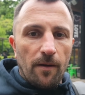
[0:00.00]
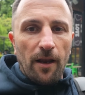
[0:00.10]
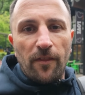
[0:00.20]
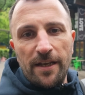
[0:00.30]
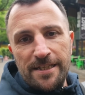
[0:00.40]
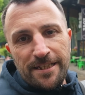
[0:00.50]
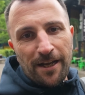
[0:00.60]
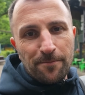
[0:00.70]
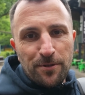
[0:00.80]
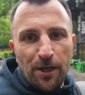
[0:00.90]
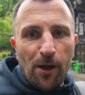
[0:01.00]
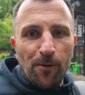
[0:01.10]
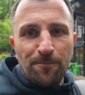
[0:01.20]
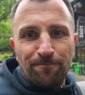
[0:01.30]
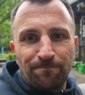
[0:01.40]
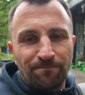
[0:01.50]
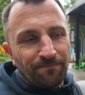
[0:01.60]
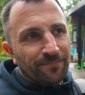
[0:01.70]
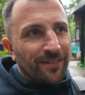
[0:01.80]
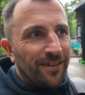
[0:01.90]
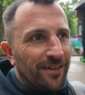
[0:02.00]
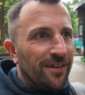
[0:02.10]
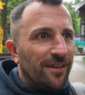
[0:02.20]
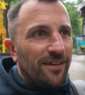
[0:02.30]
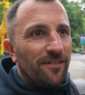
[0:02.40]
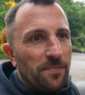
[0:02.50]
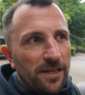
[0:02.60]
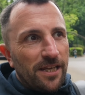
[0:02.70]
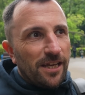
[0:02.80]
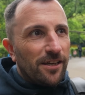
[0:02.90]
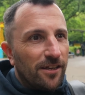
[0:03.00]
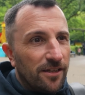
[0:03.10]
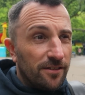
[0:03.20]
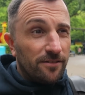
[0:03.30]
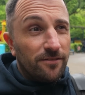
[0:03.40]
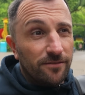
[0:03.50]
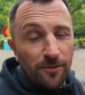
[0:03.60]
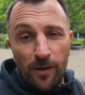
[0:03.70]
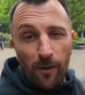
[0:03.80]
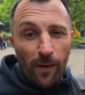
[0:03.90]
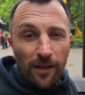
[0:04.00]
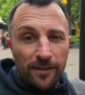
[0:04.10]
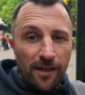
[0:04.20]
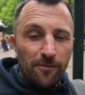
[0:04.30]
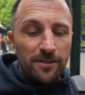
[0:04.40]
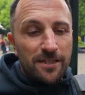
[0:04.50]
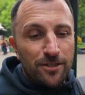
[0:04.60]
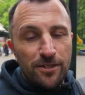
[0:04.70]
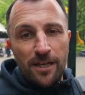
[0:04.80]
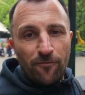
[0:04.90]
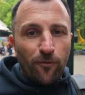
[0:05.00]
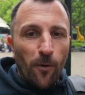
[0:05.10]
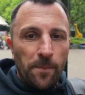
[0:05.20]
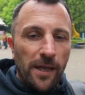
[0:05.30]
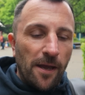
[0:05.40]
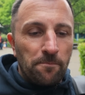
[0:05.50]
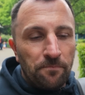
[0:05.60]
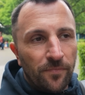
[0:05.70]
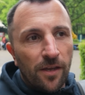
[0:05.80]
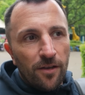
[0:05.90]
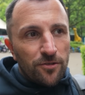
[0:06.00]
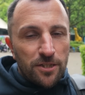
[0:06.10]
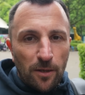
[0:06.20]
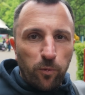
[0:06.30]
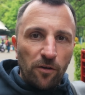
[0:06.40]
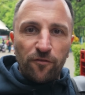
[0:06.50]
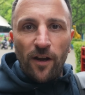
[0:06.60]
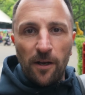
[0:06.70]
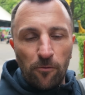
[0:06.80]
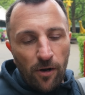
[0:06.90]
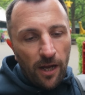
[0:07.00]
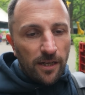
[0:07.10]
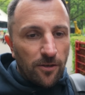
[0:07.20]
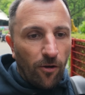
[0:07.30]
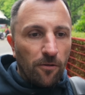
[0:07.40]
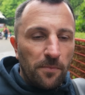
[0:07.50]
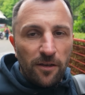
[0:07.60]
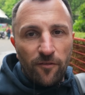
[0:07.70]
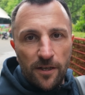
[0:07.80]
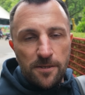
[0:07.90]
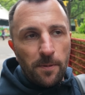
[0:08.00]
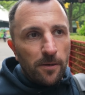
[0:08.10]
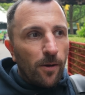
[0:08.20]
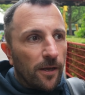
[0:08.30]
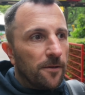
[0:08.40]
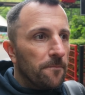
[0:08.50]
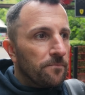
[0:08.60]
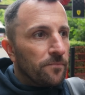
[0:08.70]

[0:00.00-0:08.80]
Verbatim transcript: I think it's time to go. Been here quite a while now. It's just hit four p m Just have one final ride on Minifigure Speedway,